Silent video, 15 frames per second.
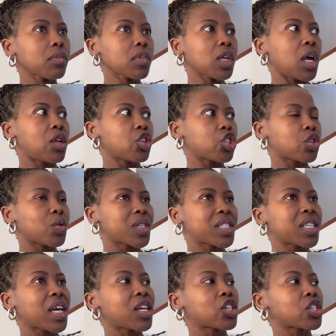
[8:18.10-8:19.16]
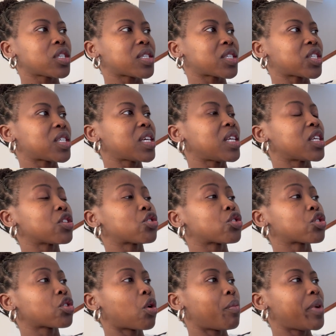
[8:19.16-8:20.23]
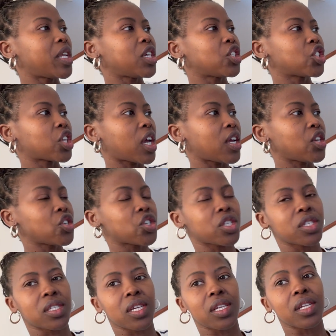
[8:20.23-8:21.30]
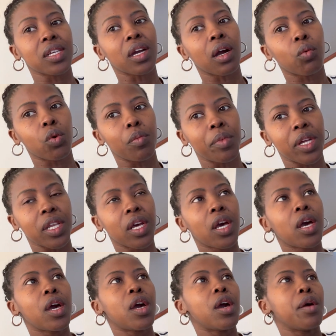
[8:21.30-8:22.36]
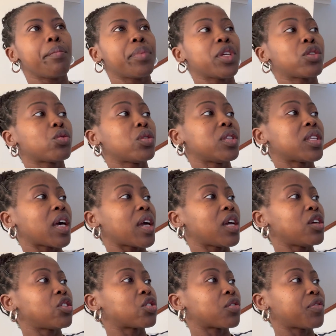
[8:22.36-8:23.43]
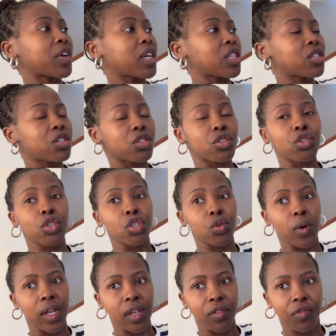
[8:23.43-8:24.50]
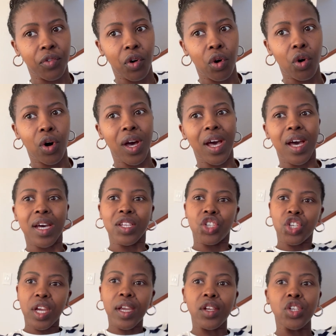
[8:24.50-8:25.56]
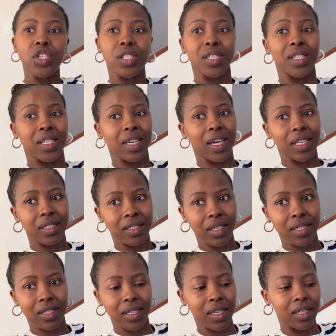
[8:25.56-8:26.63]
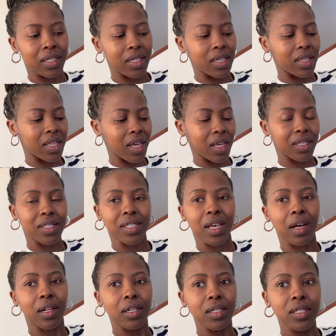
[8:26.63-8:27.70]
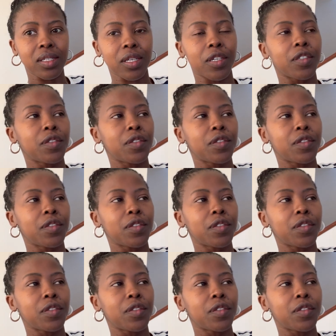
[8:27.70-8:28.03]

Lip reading: And she was saying she's seen so many changes in young women between the age of 18 to 24, changes in cancers in their cells.